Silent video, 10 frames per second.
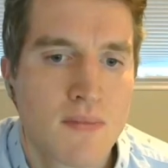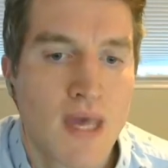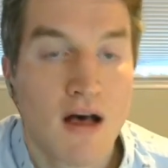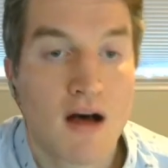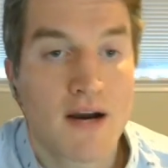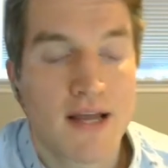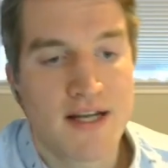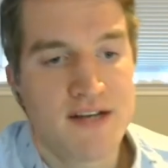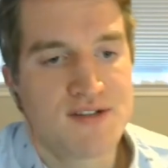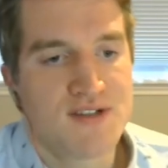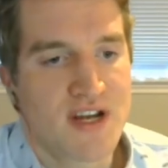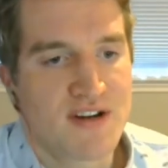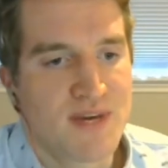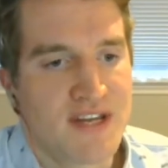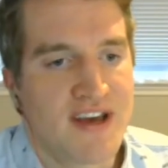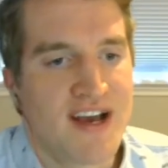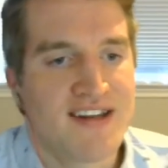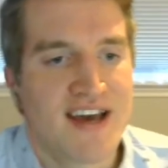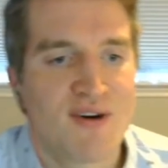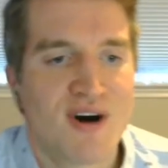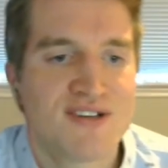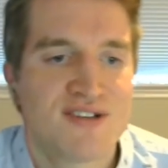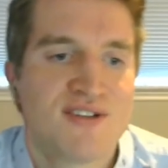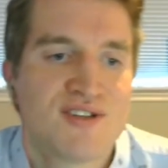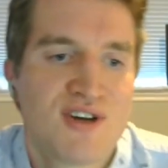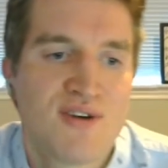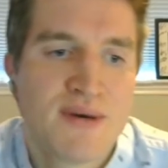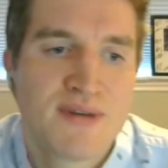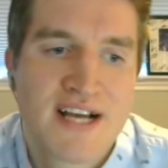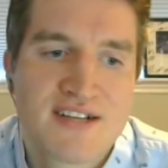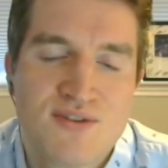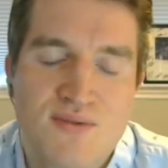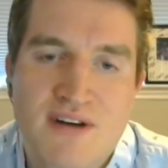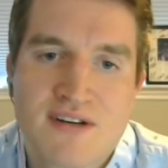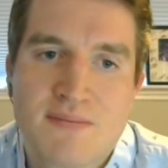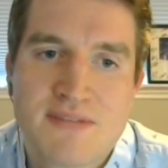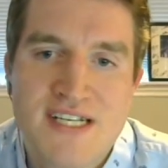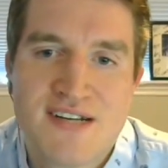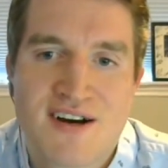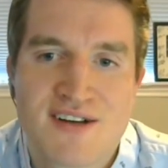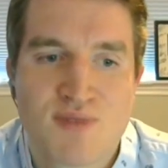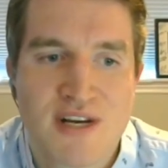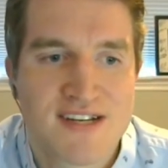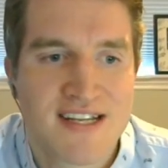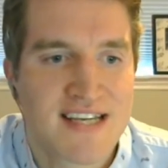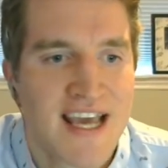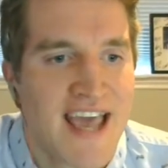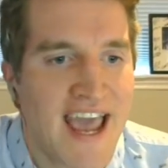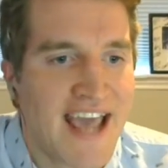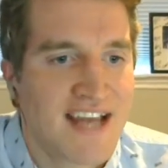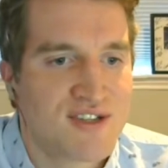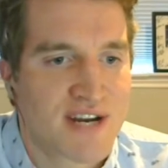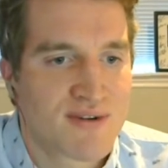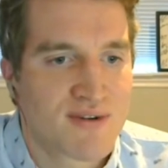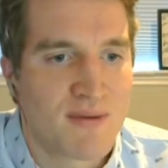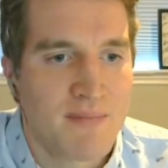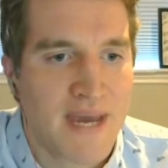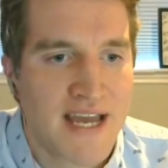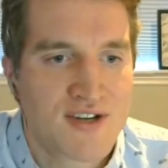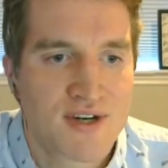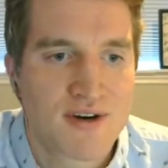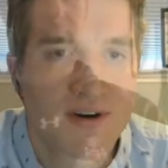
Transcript: All right, ladies and gentlemen, now onto the show. We would like to welcome Sea Dogs President and General Manager